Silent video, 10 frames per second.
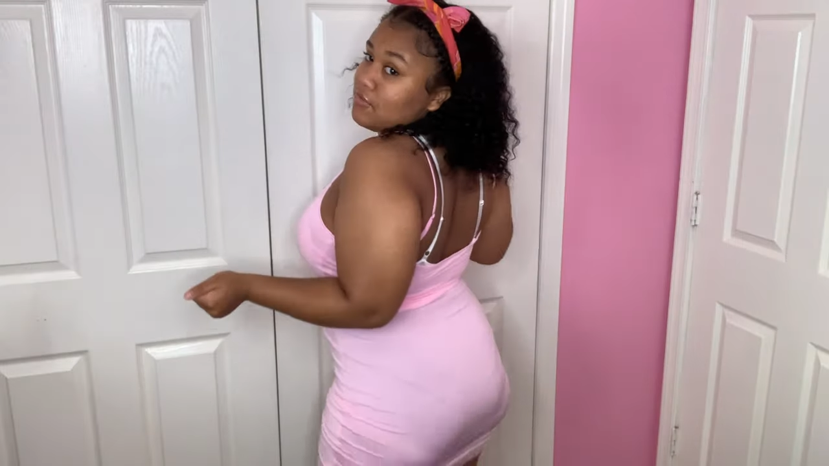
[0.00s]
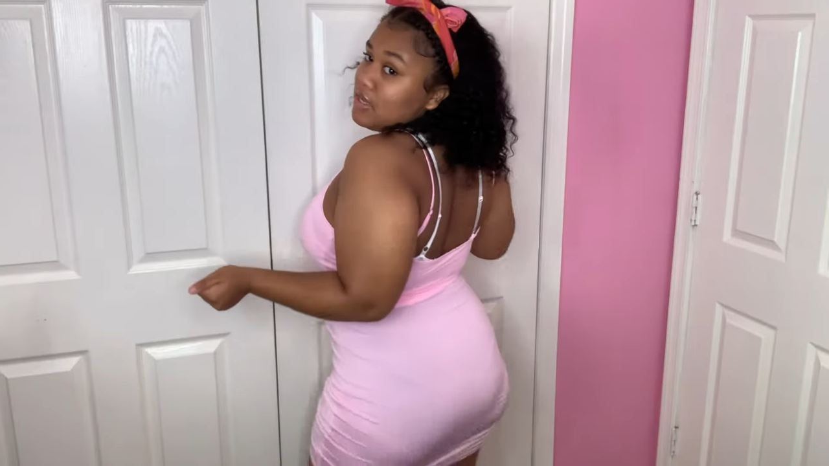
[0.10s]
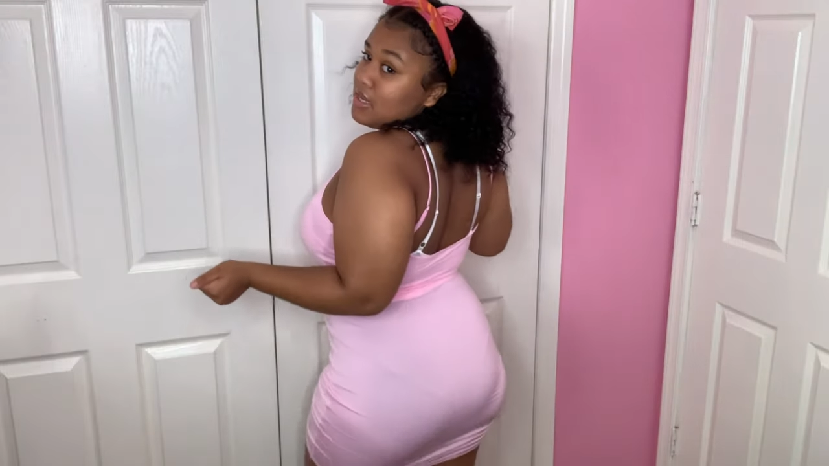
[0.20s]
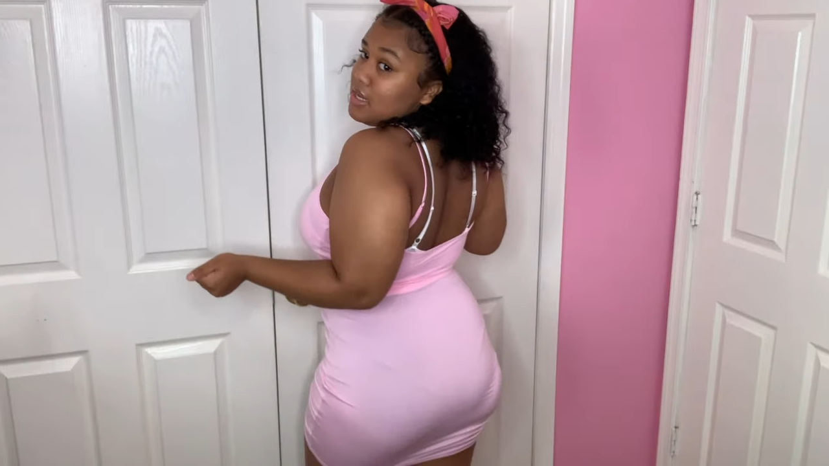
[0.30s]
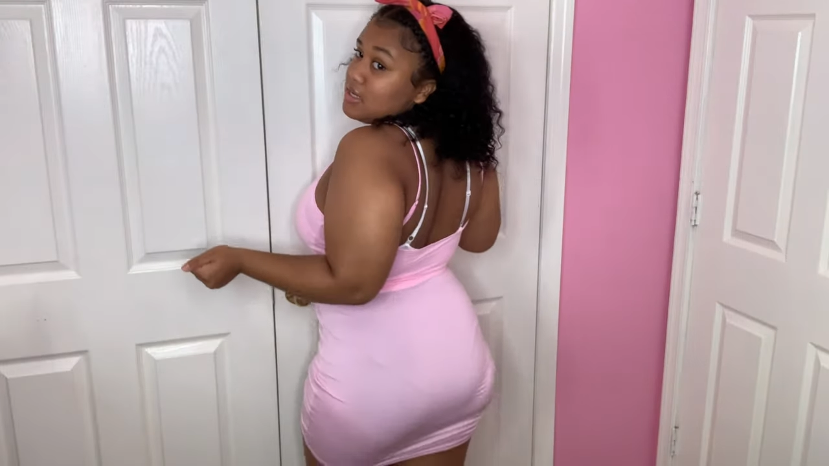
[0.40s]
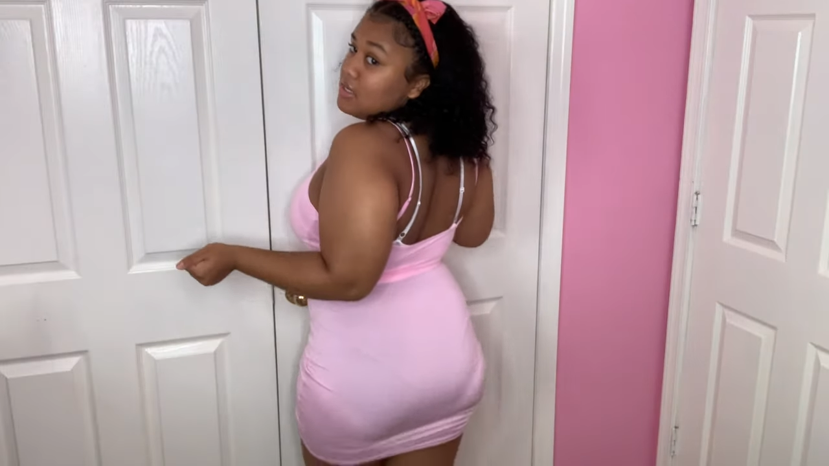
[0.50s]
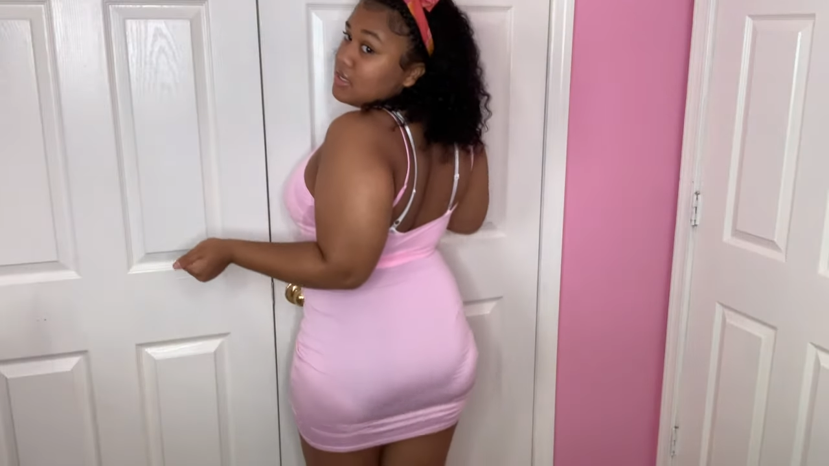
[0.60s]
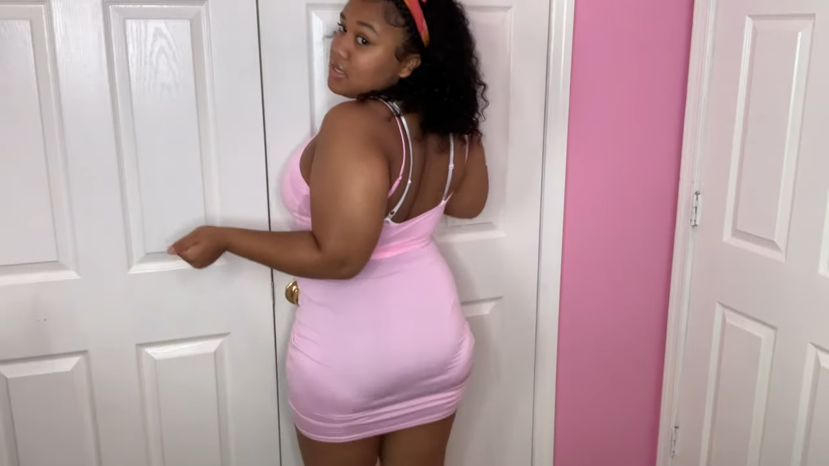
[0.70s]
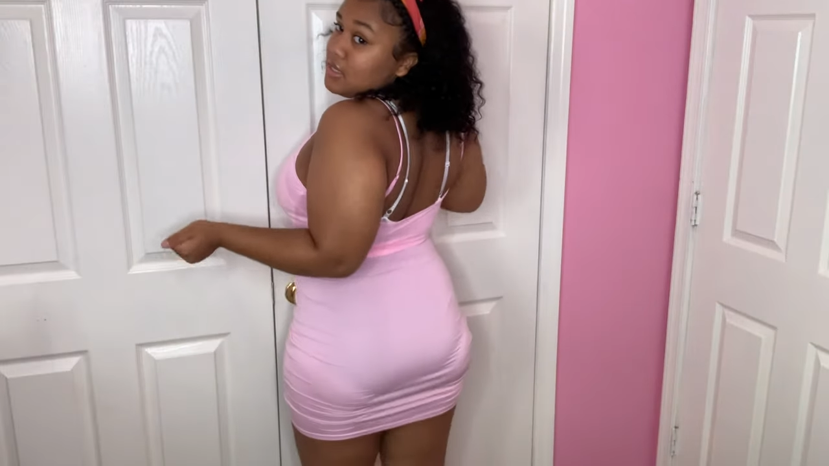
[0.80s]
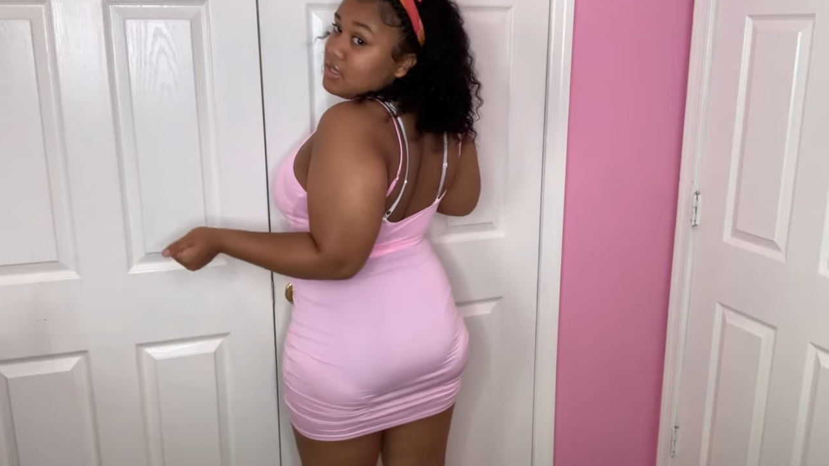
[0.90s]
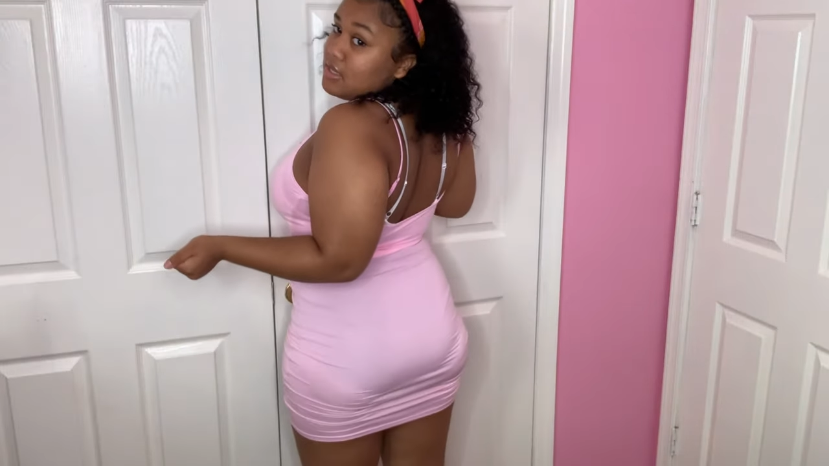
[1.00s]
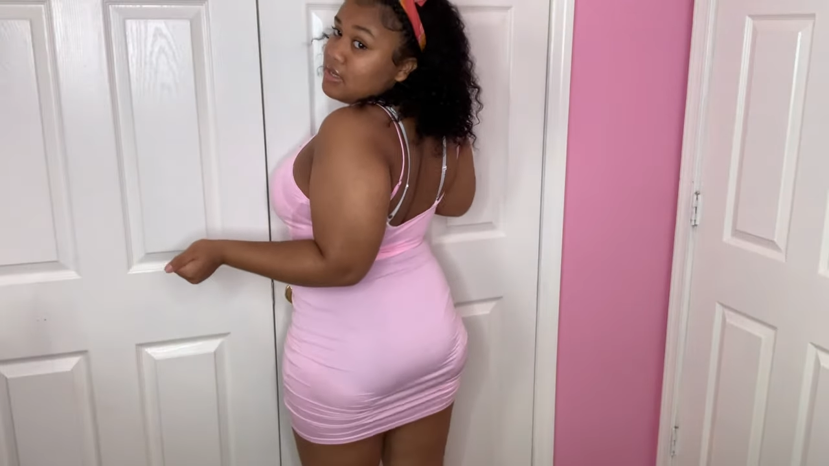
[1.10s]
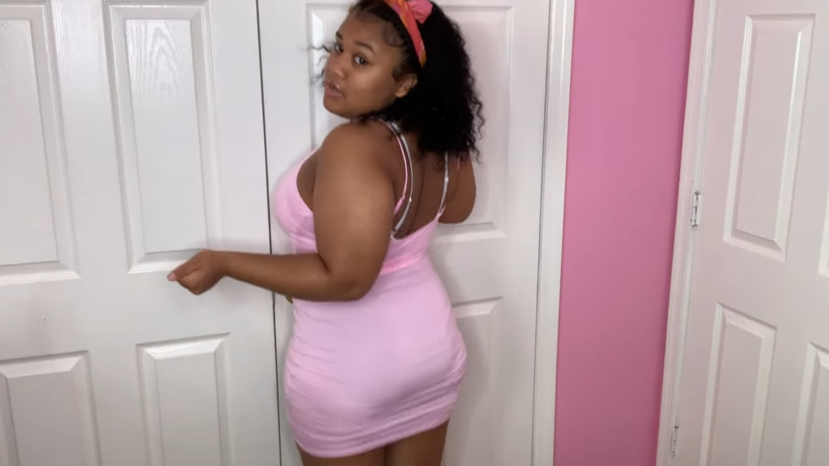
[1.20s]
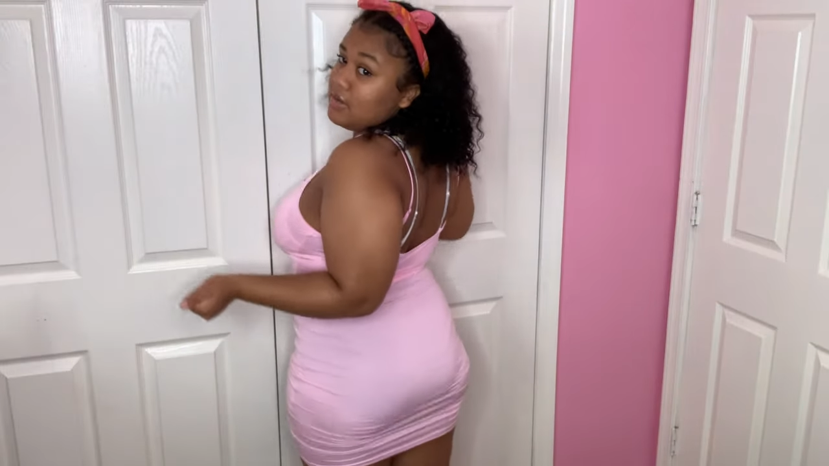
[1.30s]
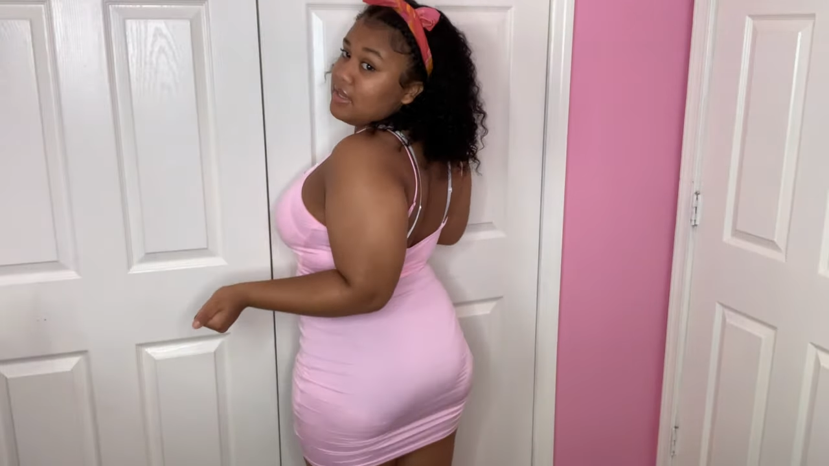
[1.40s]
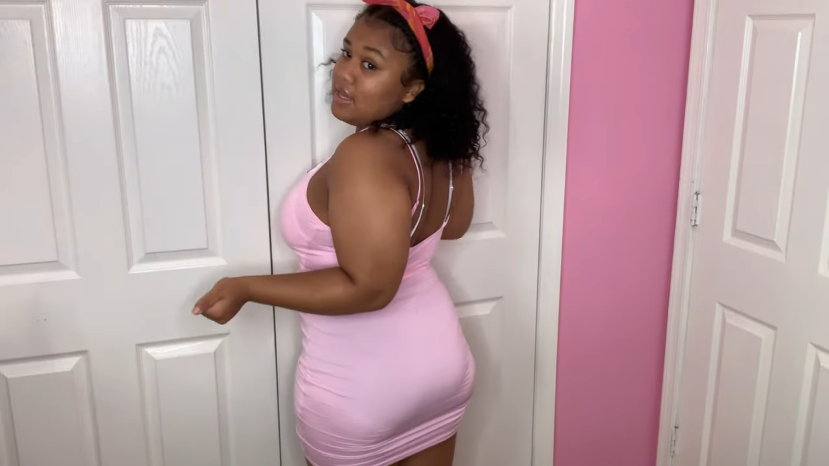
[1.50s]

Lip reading: really good though.